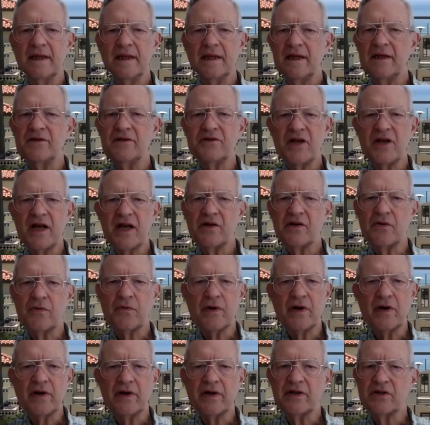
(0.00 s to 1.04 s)
In
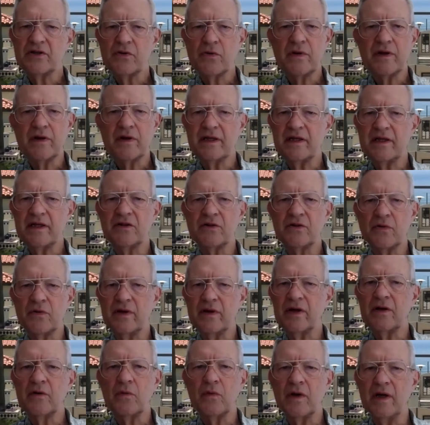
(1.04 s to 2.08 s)
January
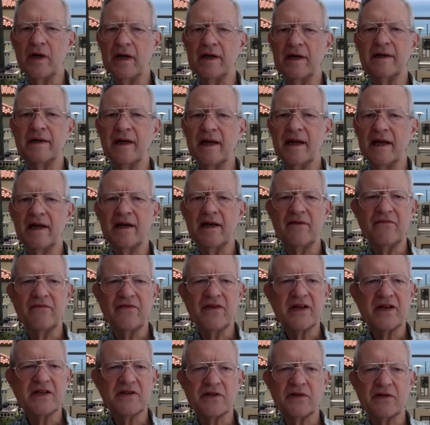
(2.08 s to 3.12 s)
2021, an
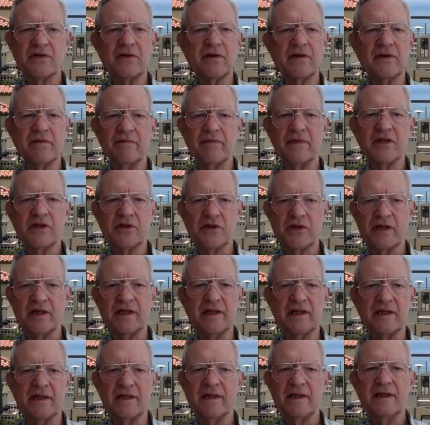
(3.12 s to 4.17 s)
investor in
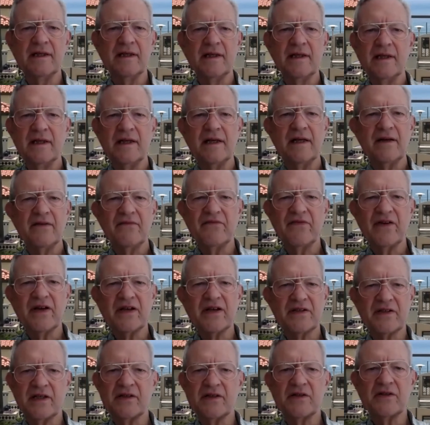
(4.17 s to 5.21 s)
Michigan
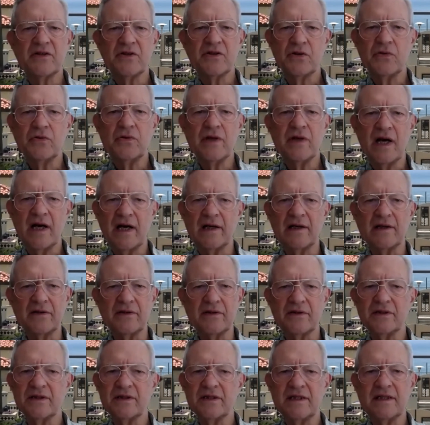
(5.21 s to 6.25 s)
invested
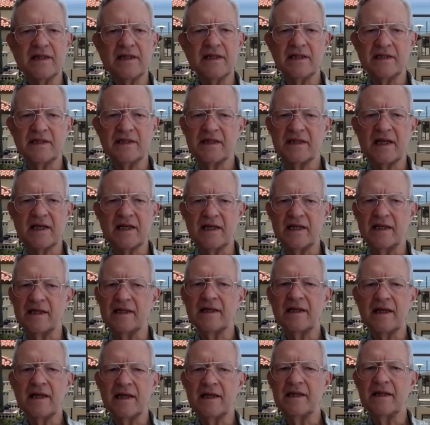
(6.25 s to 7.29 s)
$2 in a ticket
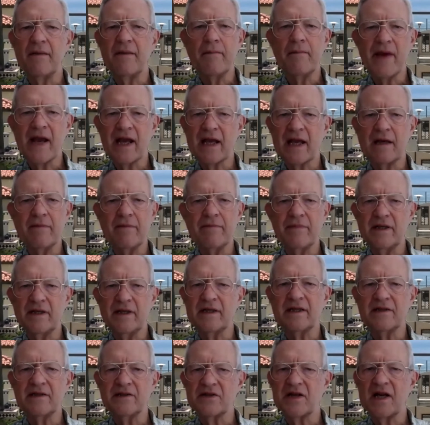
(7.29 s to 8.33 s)
in the Mega
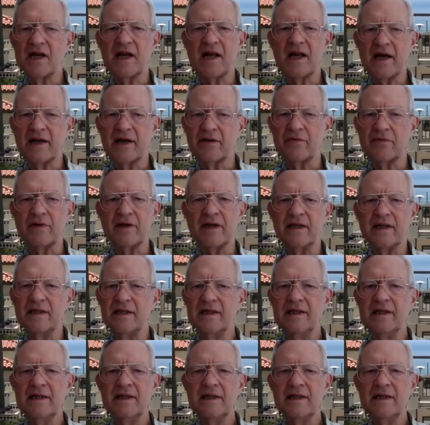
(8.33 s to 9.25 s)
Millions lottery